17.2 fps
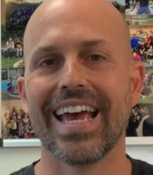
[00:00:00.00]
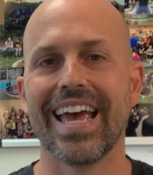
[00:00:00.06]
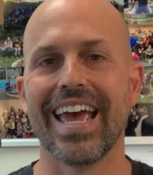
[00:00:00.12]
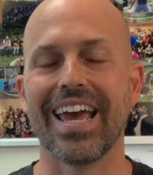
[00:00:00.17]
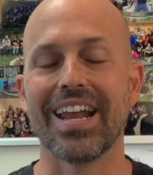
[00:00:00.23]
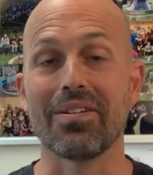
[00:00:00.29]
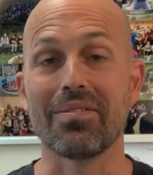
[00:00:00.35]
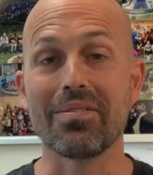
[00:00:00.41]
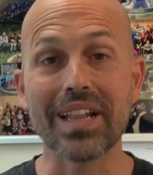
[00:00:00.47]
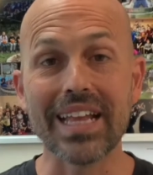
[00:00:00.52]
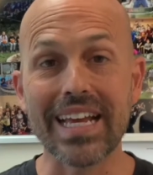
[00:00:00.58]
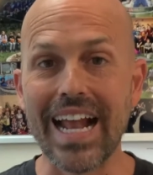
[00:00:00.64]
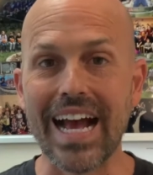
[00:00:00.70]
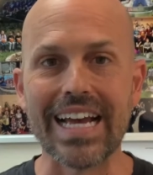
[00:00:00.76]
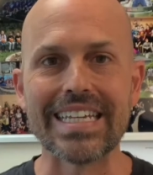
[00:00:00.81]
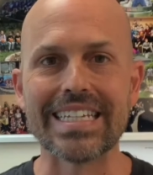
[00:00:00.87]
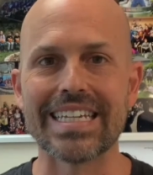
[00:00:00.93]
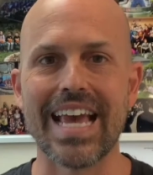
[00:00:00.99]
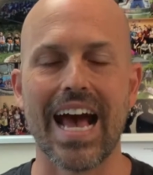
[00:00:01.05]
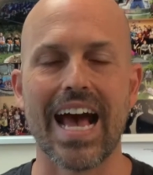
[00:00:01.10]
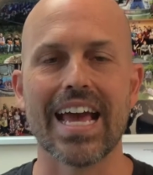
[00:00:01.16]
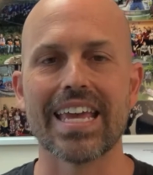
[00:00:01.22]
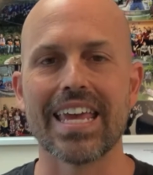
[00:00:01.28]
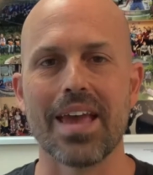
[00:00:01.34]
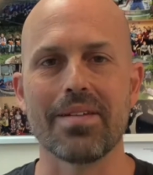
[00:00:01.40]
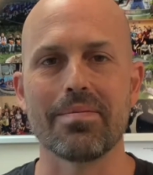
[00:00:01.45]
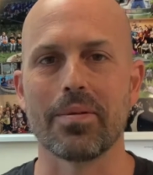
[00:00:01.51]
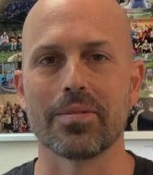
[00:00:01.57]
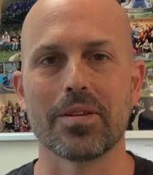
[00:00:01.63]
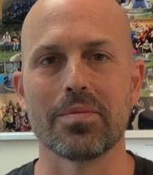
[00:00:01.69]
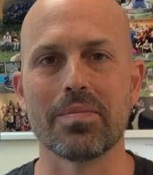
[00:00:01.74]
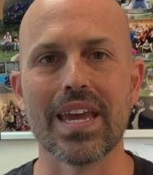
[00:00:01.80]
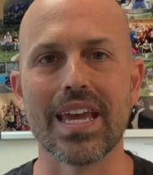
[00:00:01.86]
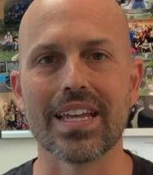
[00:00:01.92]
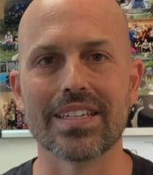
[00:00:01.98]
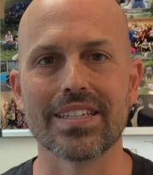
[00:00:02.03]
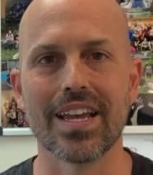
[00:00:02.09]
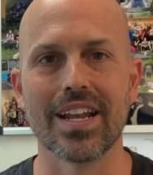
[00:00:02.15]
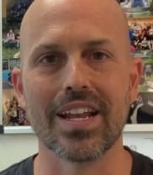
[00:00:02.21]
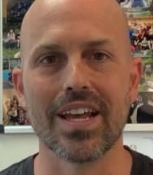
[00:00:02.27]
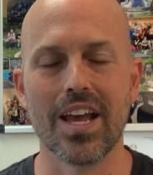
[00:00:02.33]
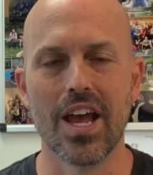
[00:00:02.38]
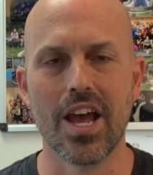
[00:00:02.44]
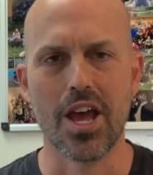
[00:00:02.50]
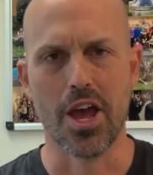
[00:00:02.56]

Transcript: And a really nice guy came up to me and said,